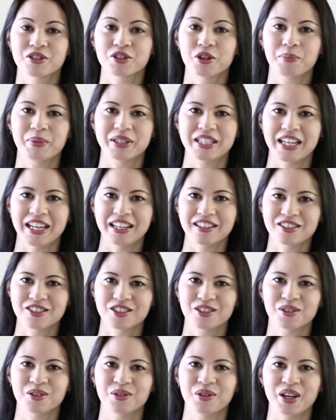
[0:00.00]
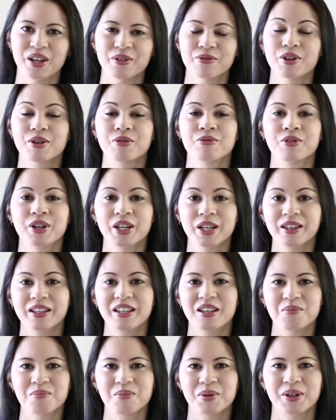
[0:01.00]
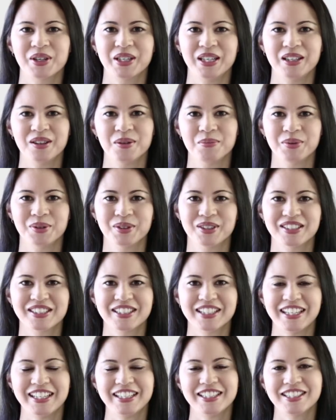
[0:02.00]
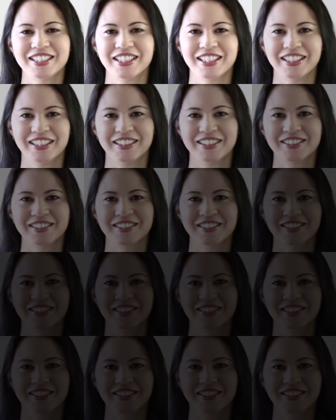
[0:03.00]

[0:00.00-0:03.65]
potential if we really embody the Buddha's teachings.